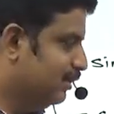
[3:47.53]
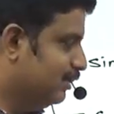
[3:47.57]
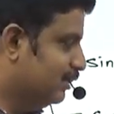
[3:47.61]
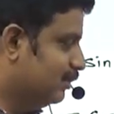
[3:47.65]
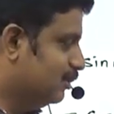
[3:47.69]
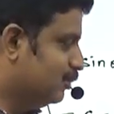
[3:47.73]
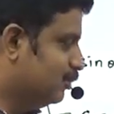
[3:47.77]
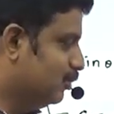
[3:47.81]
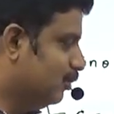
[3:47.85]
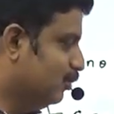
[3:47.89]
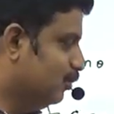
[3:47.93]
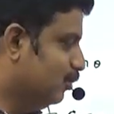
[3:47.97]

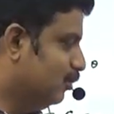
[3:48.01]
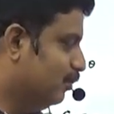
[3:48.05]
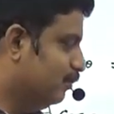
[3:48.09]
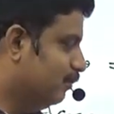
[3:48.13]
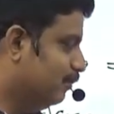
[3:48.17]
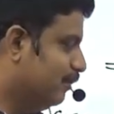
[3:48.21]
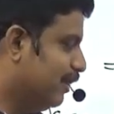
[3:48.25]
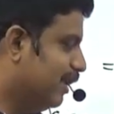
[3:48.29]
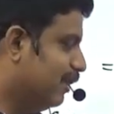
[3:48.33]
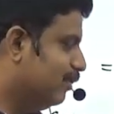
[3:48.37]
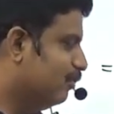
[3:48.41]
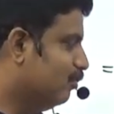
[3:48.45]
So
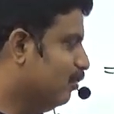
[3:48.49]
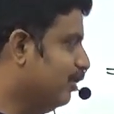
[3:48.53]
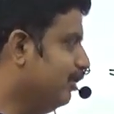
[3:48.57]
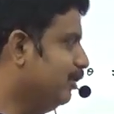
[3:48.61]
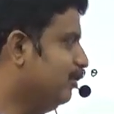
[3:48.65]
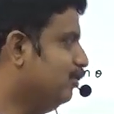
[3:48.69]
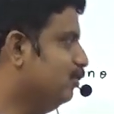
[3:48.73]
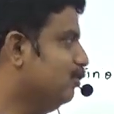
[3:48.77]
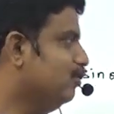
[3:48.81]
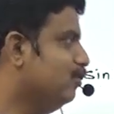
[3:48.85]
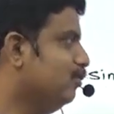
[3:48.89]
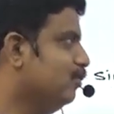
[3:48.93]
we are
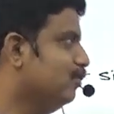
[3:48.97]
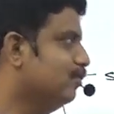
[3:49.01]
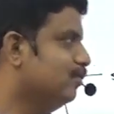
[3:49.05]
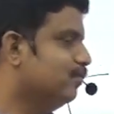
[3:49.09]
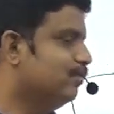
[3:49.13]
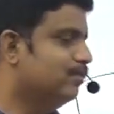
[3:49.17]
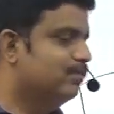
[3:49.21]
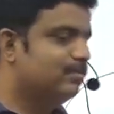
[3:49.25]
going to